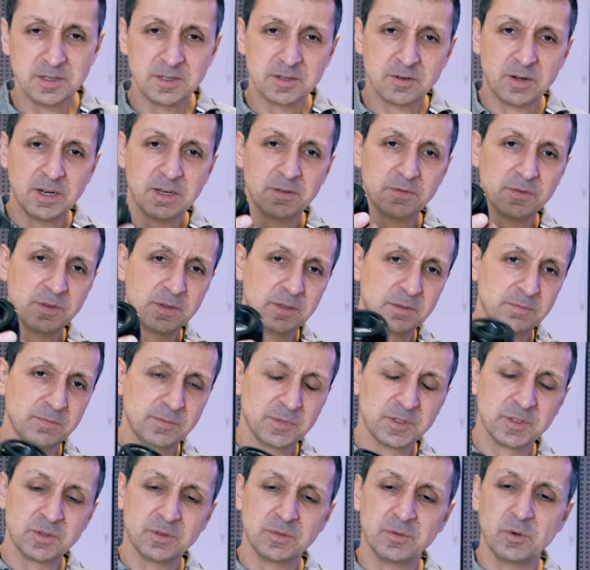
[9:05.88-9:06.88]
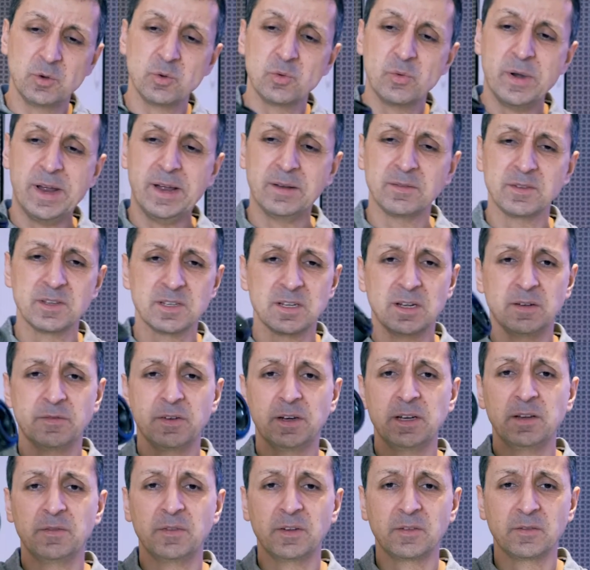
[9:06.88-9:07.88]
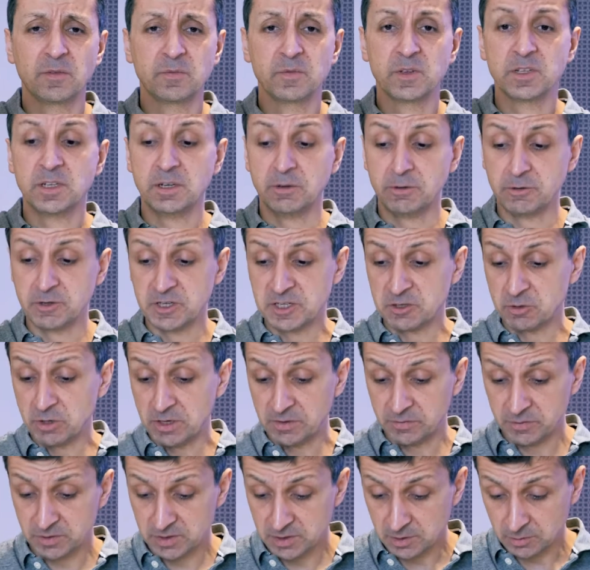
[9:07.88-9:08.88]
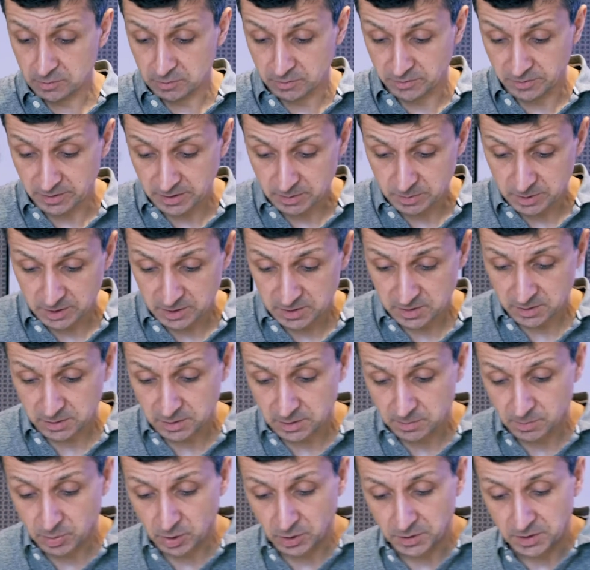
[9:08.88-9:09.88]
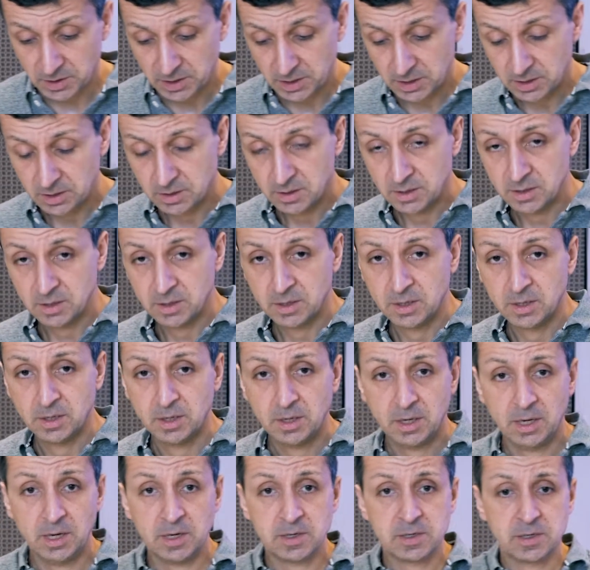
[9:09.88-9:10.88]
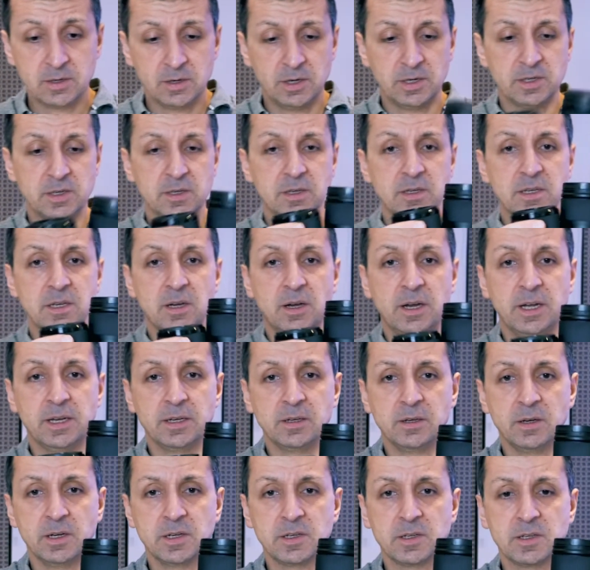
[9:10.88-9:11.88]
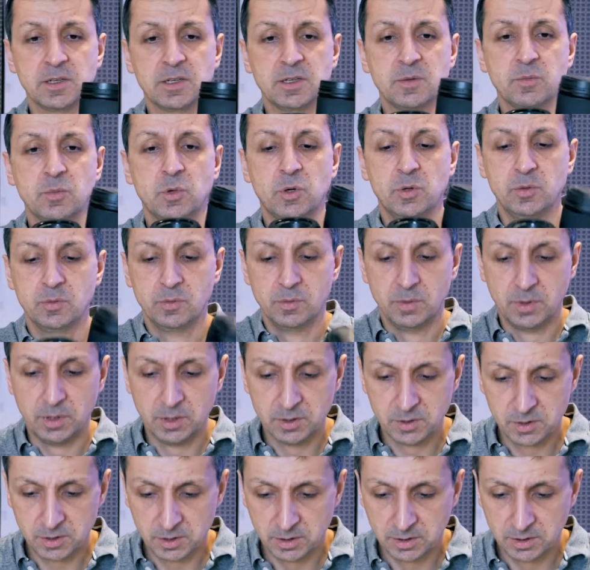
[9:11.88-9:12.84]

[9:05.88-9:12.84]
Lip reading: is great for sort of all-round stuff, anything from street photography, because on the body it's nice and tight, nice and small. I'll show